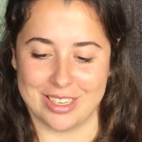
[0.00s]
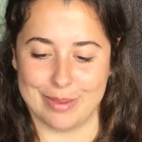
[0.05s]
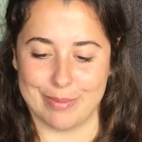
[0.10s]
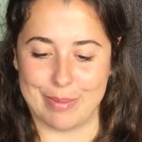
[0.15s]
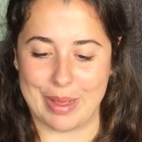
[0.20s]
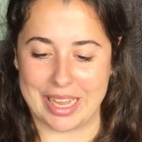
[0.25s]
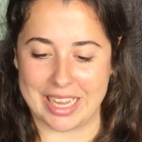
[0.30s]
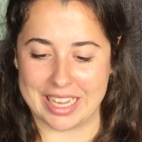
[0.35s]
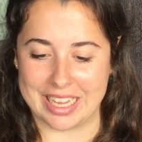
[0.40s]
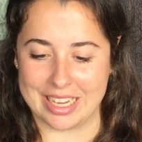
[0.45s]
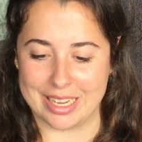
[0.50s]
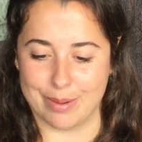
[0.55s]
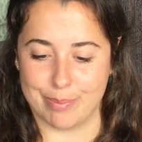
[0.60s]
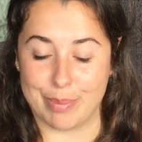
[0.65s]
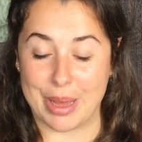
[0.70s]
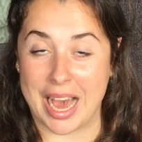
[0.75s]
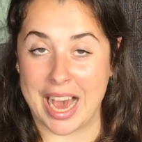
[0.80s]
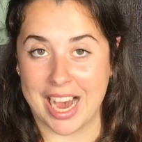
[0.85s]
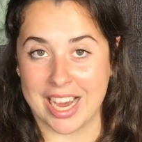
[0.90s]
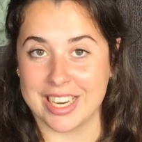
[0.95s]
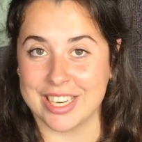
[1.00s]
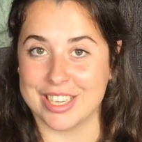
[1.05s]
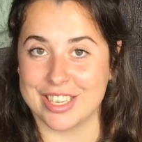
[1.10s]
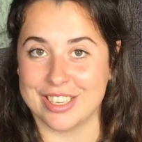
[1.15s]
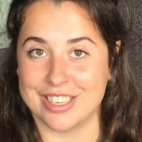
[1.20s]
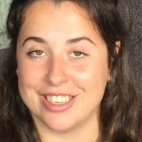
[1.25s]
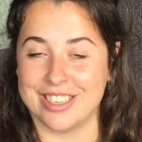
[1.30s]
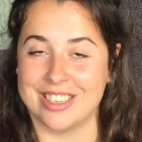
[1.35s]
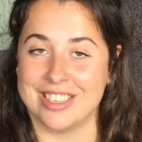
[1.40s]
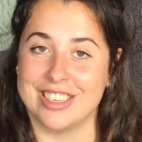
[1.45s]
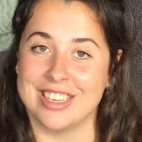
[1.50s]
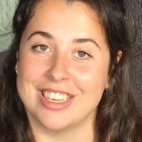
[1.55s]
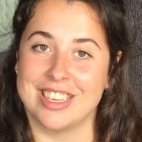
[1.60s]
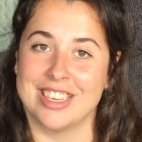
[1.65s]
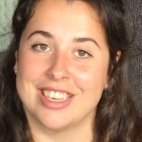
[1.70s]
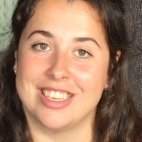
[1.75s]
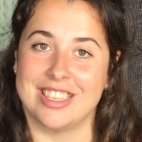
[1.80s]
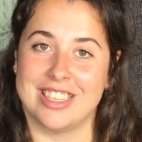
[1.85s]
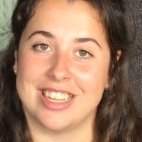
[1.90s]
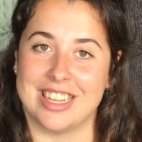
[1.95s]
make a pattern,
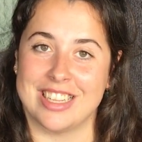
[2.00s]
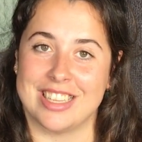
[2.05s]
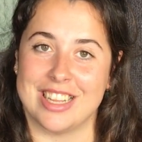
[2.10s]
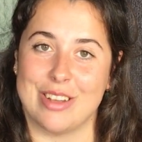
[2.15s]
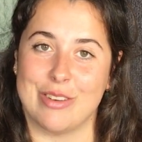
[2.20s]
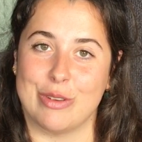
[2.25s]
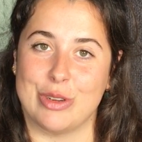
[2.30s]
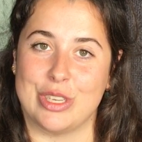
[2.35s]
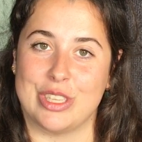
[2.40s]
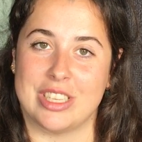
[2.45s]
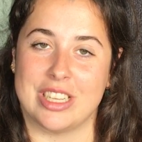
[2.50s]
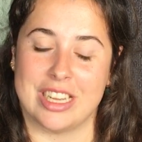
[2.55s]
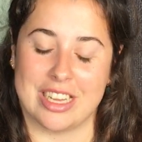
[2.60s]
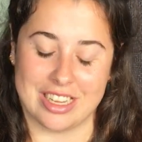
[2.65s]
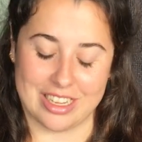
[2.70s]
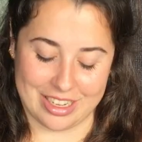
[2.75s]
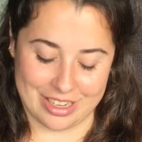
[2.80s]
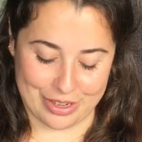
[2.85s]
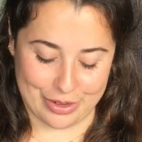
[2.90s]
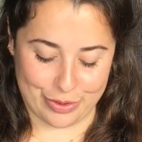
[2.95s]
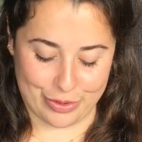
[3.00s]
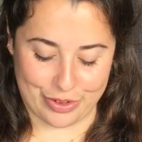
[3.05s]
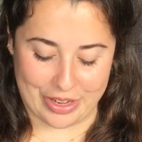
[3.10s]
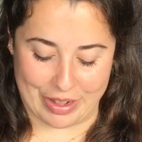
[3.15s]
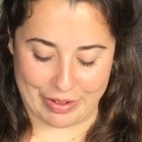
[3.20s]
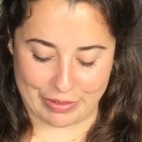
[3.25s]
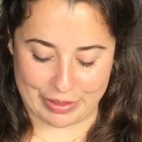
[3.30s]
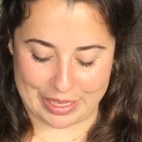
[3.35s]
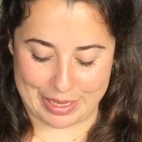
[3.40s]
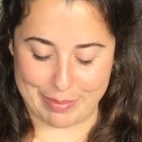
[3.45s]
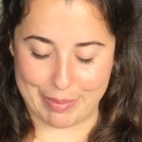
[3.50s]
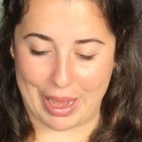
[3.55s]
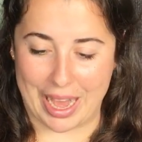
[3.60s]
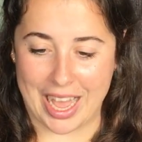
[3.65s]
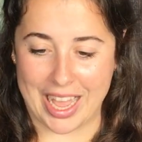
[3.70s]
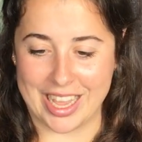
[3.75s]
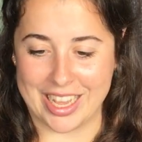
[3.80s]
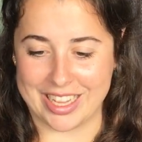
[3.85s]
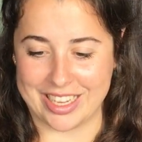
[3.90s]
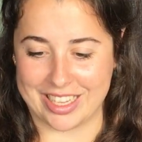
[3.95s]
that they would definitely
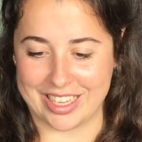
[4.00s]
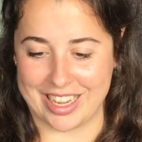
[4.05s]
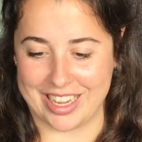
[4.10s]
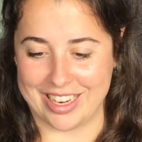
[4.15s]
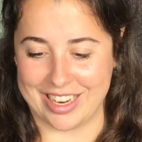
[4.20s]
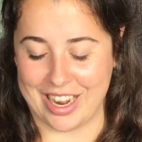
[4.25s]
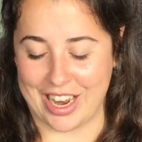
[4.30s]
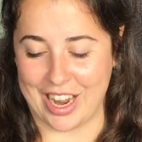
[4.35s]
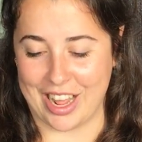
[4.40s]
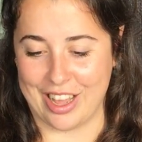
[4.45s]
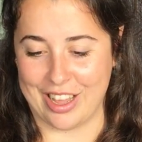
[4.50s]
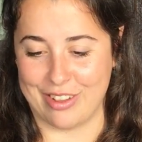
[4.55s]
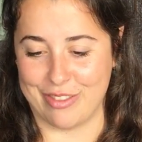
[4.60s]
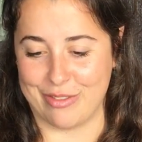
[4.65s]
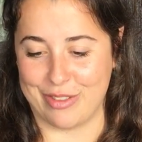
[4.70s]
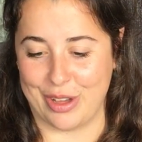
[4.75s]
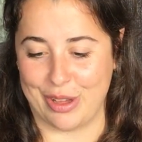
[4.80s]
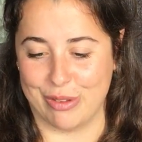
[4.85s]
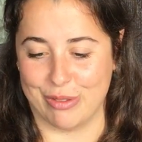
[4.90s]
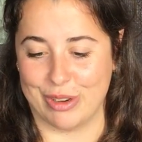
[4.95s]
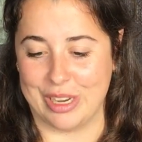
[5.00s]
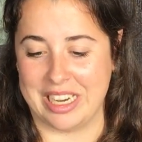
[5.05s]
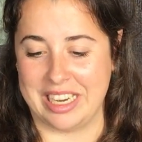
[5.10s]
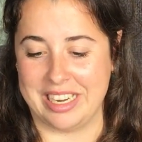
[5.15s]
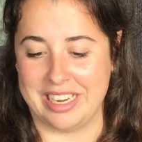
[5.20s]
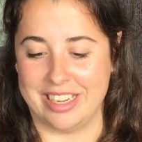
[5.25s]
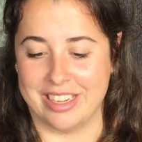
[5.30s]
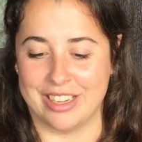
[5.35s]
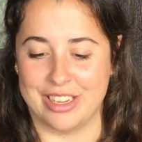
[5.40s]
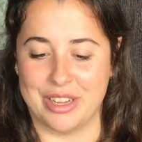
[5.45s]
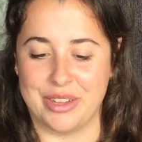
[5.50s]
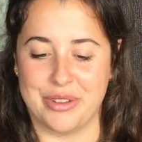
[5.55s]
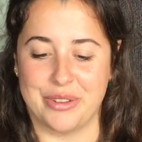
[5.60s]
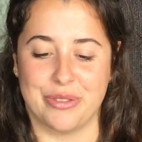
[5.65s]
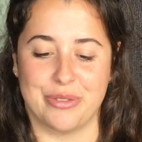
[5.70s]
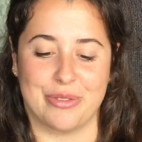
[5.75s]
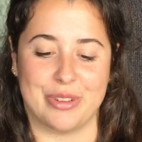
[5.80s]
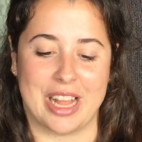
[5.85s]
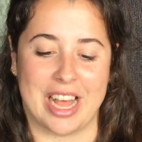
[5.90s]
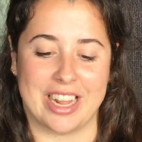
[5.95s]
buy it, and then I felt really
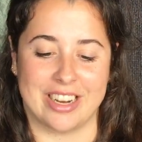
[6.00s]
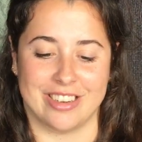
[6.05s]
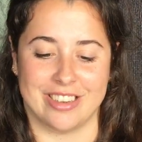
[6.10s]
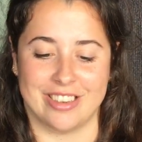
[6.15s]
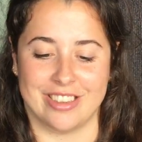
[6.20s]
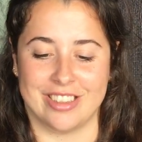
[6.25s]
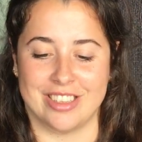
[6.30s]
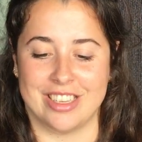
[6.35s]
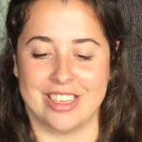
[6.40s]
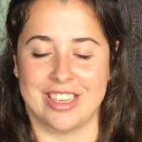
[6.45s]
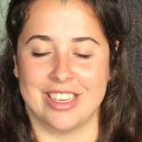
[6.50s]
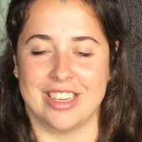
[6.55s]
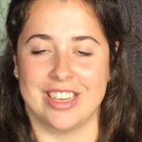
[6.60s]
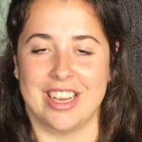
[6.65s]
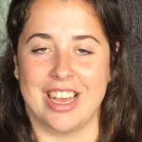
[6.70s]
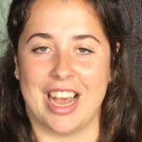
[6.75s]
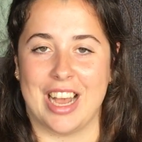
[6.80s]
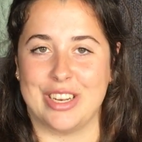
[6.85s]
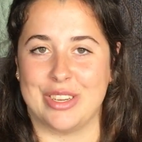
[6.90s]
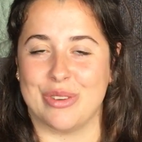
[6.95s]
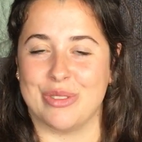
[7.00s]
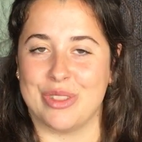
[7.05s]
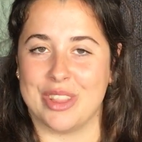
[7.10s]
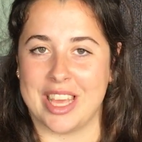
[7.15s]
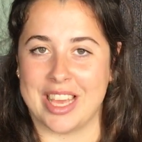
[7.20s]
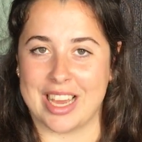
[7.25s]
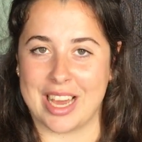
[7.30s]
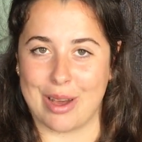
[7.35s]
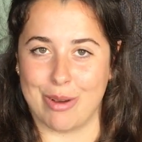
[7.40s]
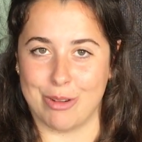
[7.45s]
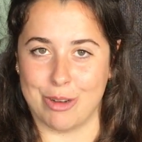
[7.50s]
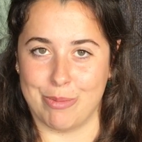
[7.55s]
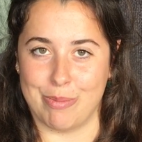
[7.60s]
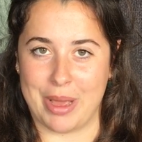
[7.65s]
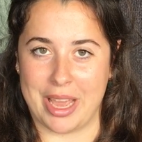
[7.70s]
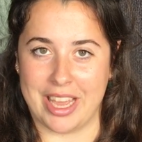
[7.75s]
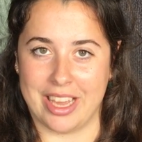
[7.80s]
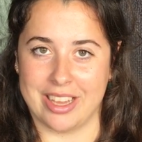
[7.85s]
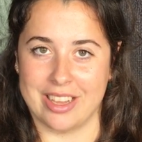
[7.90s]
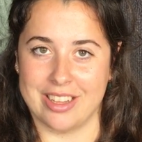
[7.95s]
flattered. I don't think I would
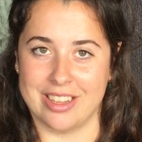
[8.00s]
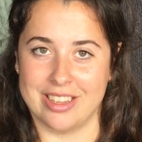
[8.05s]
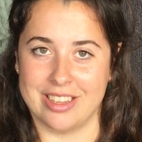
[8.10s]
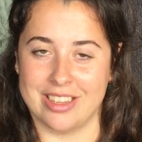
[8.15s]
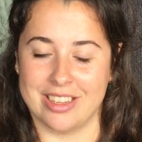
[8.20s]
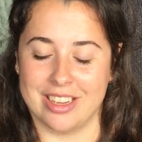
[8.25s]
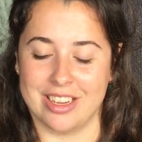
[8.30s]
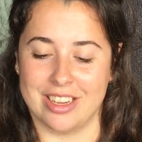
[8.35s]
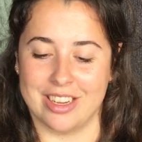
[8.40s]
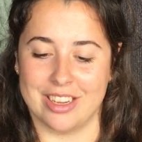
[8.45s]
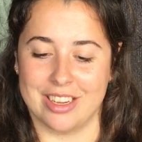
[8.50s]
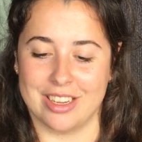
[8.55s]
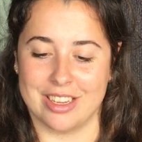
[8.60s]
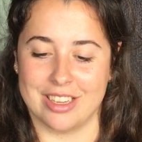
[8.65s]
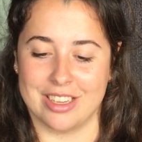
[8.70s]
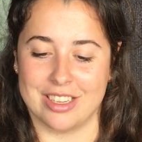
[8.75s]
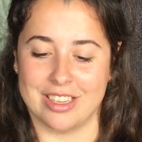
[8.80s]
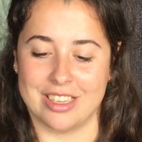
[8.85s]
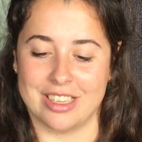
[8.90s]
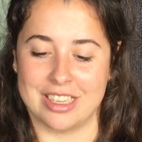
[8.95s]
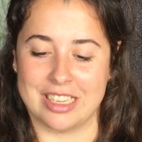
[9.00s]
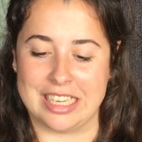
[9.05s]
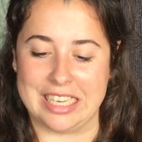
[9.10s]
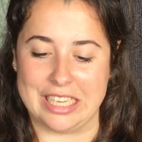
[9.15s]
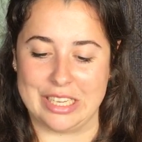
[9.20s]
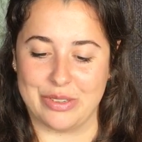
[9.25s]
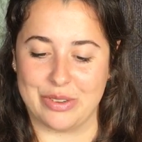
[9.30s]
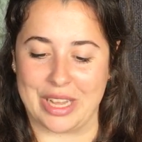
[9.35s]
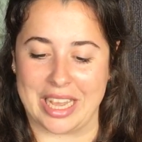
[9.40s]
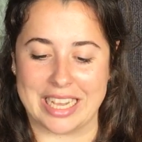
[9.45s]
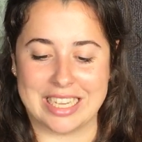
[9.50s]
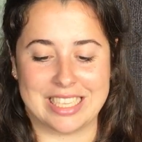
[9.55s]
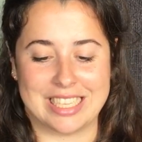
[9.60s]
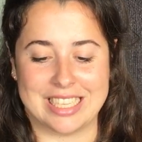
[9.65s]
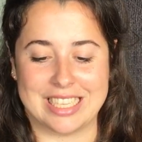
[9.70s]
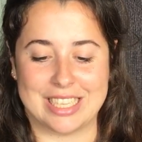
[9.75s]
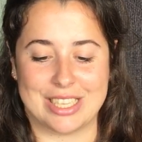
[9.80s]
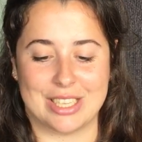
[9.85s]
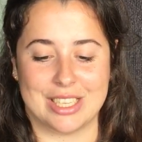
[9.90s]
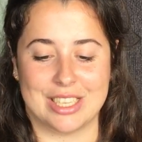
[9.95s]
make needle
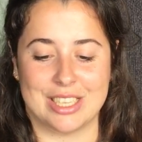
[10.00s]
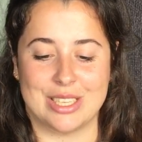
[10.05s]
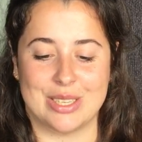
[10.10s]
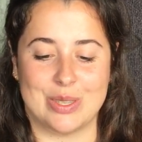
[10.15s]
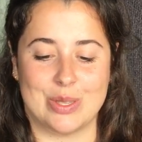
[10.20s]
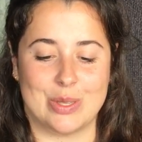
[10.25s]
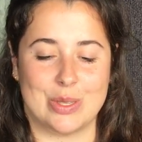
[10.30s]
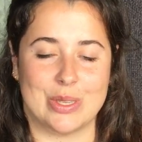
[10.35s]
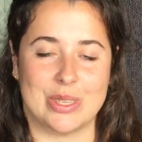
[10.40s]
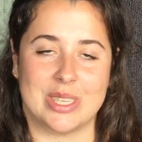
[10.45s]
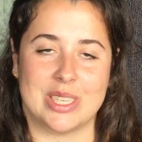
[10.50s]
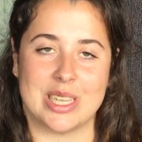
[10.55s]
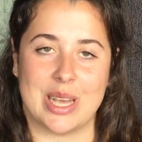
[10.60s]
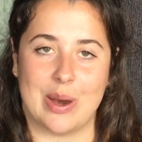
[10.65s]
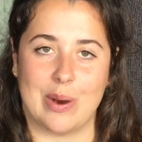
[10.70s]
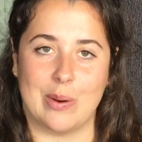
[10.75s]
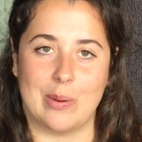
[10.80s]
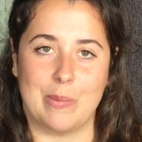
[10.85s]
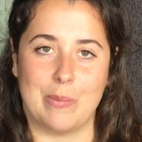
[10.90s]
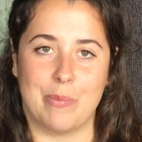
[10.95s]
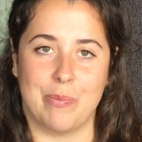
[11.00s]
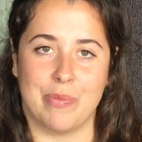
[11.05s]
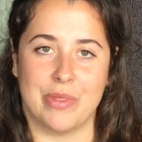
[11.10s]
cases to sell,